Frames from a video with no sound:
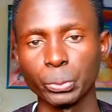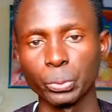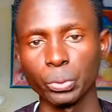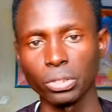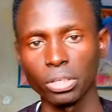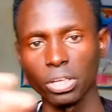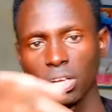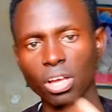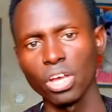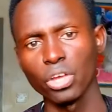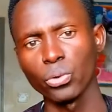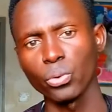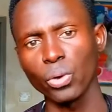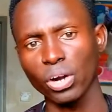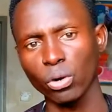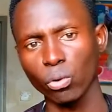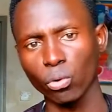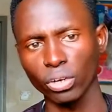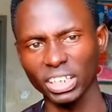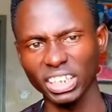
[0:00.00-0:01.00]
you
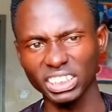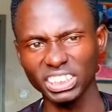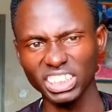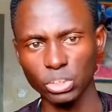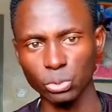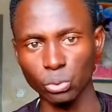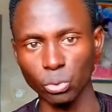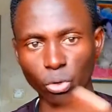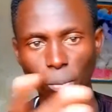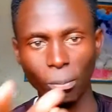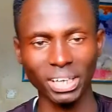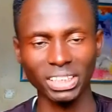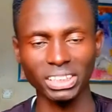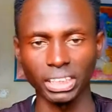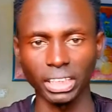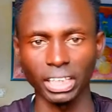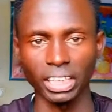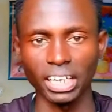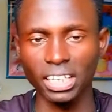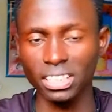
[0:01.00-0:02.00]
are connected to
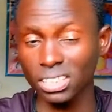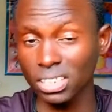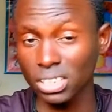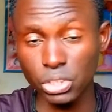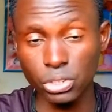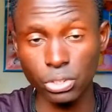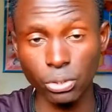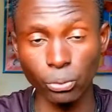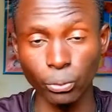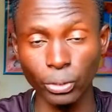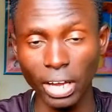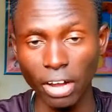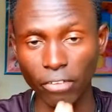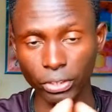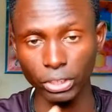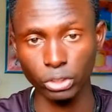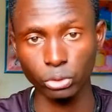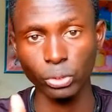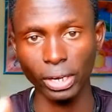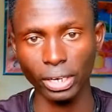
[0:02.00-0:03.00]
romantically, and this will
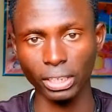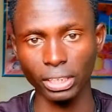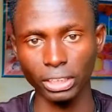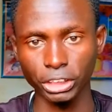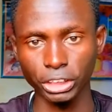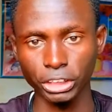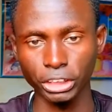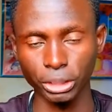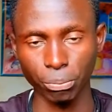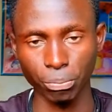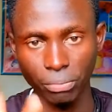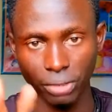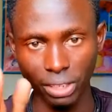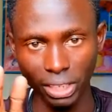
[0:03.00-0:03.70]
affect your relationship